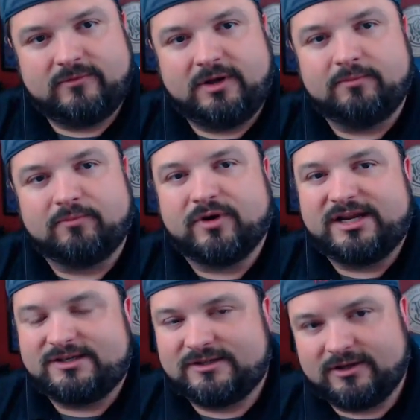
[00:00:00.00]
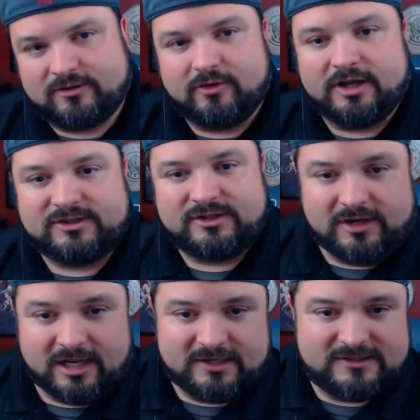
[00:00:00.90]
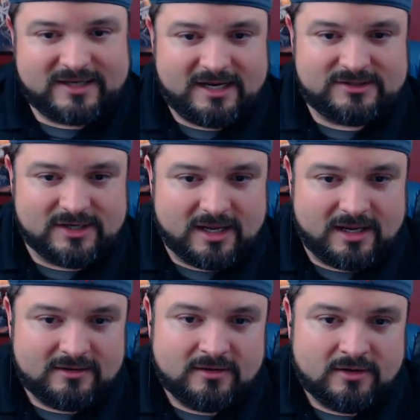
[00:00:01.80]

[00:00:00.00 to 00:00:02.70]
embraced across the United States yet.